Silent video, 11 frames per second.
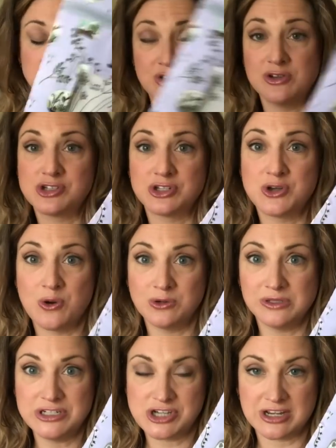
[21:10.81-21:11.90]
So you should
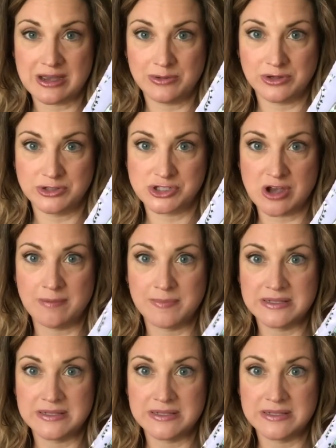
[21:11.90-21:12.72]
totally check out her shop.